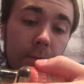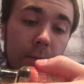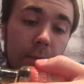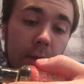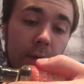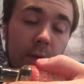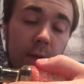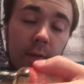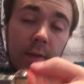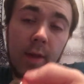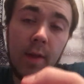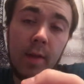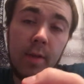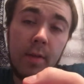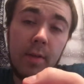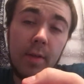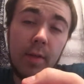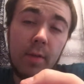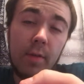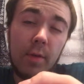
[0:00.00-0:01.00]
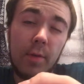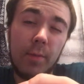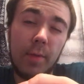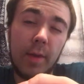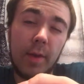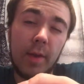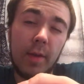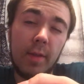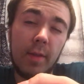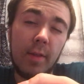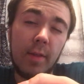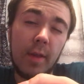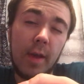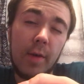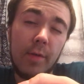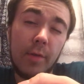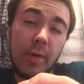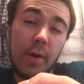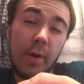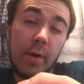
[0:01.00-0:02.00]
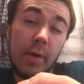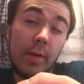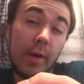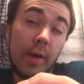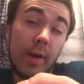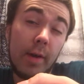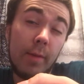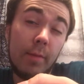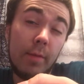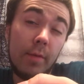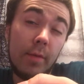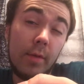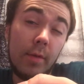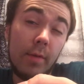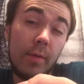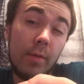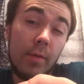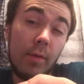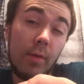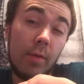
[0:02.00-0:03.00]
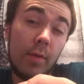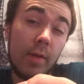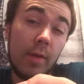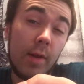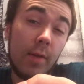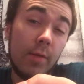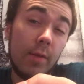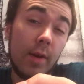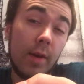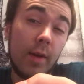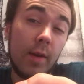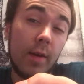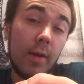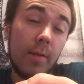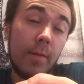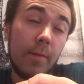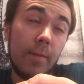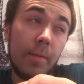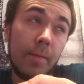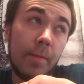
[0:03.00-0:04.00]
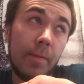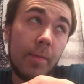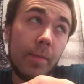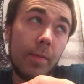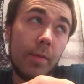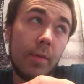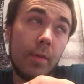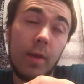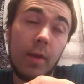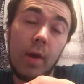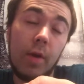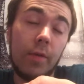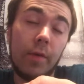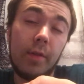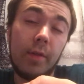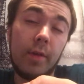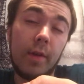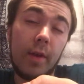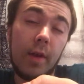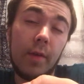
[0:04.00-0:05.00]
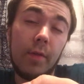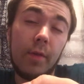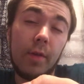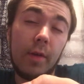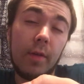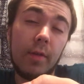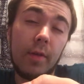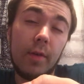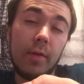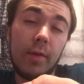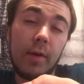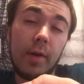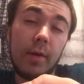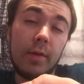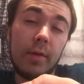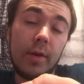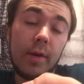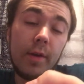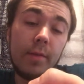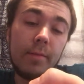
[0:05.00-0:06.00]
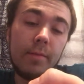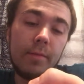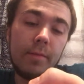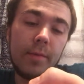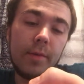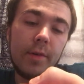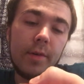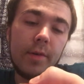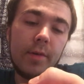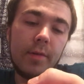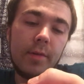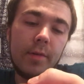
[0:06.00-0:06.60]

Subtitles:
It says SC, so I'm thinking it's South Carolina, I believe, or South Connecticut. No, I don't think it's Connecticut. I think it's South Carolina. Yeah.